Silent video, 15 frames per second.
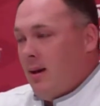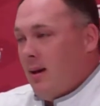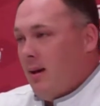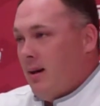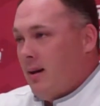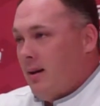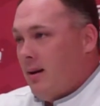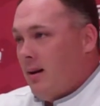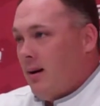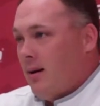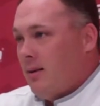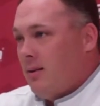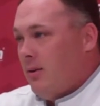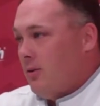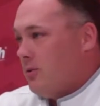and,
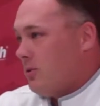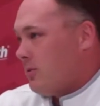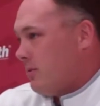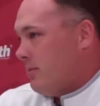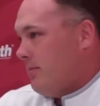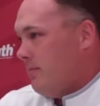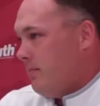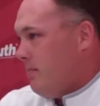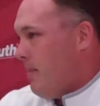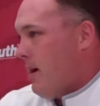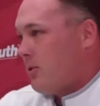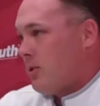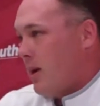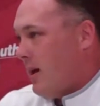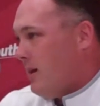you know, just
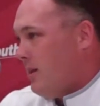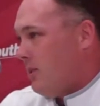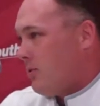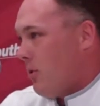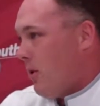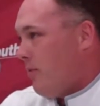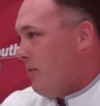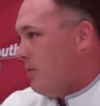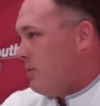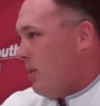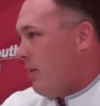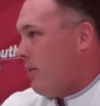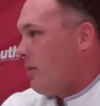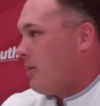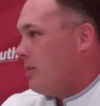bouncing ideas off each
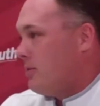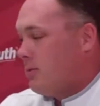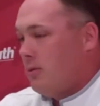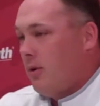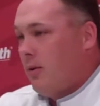other because,